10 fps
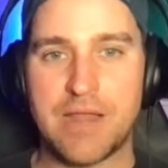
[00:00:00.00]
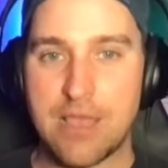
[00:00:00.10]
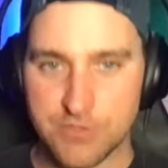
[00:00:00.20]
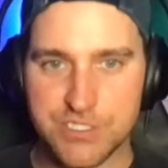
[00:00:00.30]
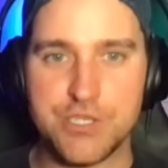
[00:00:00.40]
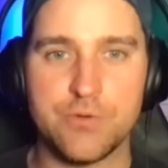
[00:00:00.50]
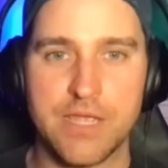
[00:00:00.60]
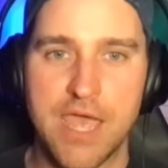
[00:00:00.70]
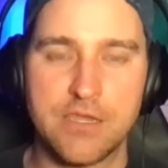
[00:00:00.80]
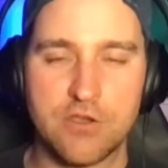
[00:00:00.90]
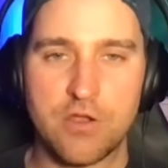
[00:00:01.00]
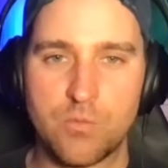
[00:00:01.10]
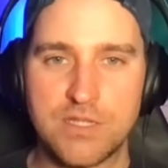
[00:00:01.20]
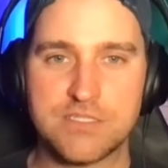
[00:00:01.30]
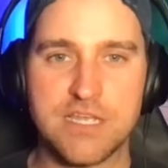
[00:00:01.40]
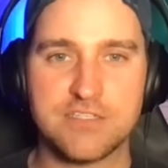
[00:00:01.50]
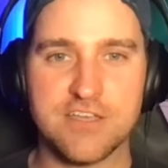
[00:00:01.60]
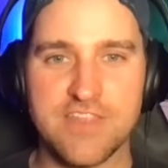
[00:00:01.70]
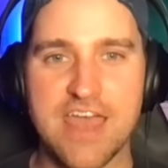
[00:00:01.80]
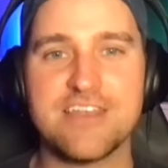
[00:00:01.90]
But I will see you again here on Wednesday.
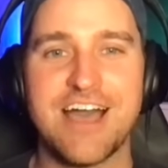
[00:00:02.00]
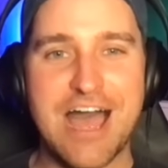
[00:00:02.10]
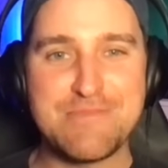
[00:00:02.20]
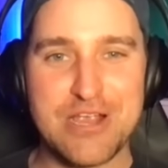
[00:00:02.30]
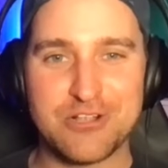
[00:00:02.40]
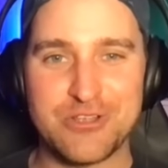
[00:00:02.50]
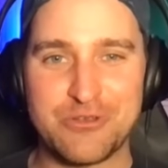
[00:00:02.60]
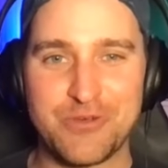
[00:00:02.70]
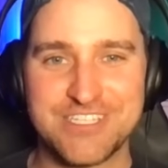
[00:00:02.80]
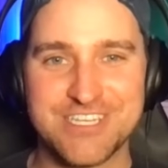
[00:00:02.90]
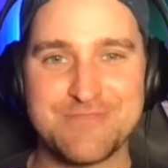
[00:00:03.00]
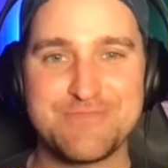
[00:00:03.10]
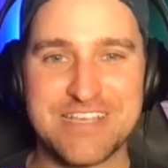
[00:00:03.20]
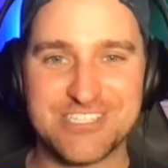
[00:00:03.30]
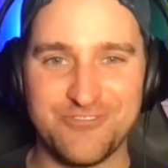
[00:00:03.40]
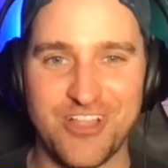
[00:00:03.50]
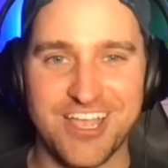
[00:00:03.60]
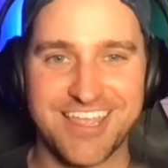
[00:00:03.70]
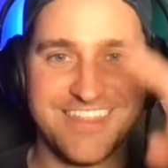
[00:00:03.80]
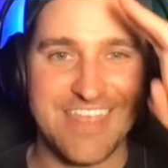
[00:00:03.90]
Until then, I'm Eric Lindquist. Best of
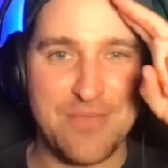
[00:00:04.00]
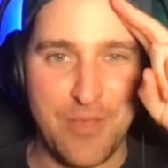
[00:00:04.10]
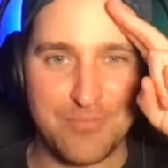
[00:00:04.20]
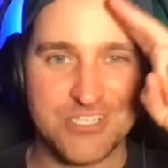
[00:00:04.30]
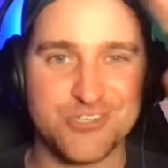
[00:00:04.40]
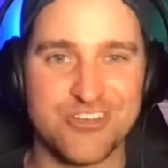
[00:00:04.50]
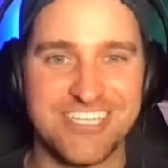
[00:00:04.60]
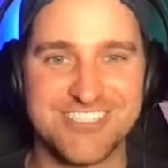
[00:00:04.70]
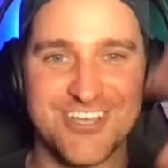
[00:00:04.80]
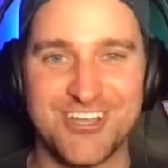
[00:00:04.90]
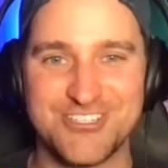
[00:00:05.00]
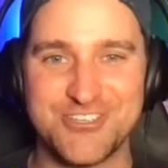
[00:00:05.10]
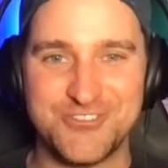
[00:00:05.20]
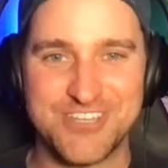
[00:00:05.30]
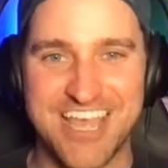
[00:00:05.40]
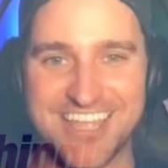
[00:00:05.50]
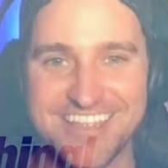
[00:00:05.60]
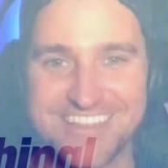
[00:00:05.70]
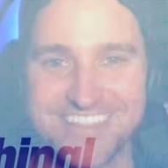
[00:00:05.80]
luck in the MLB streets on Tuesday.